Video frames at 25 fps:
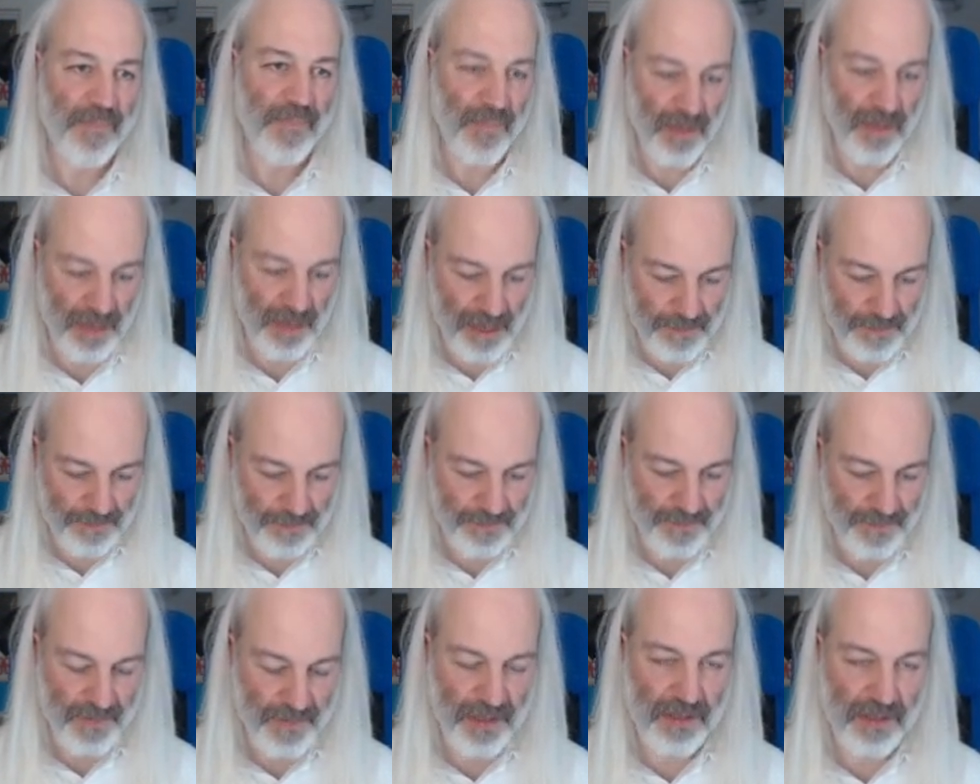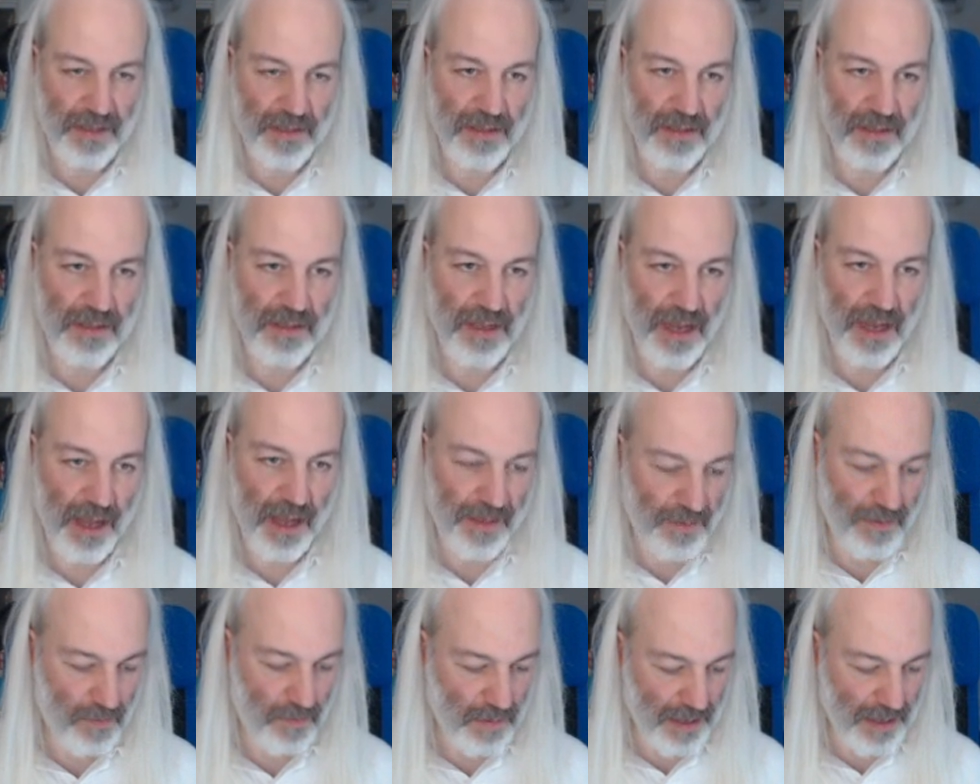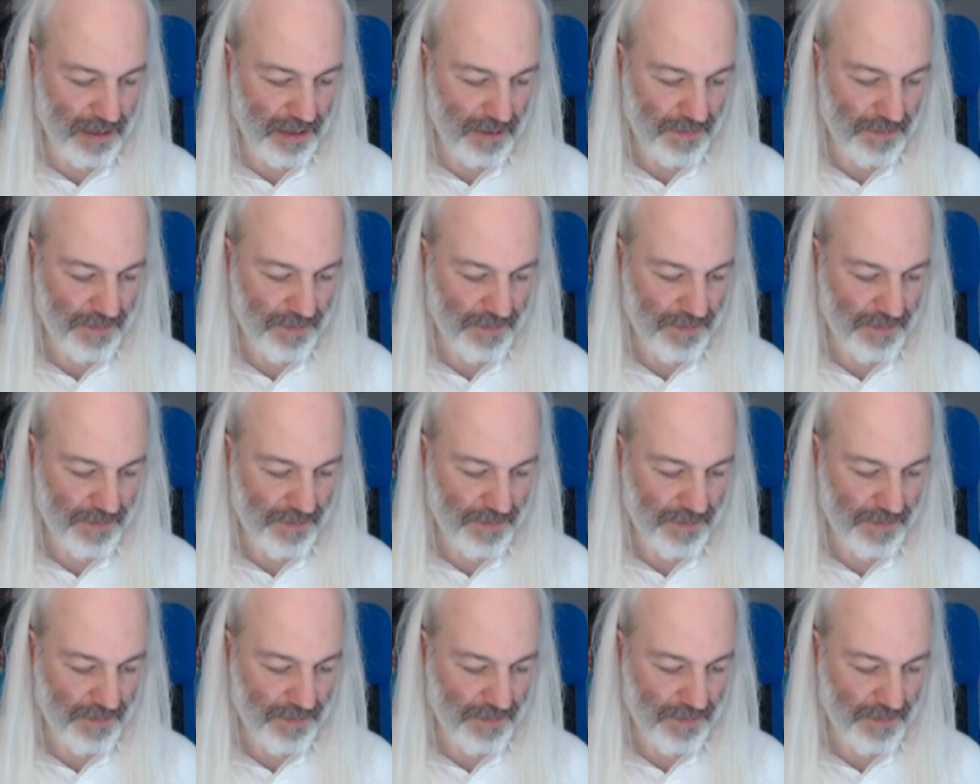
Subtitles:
Yeah, this is the other one.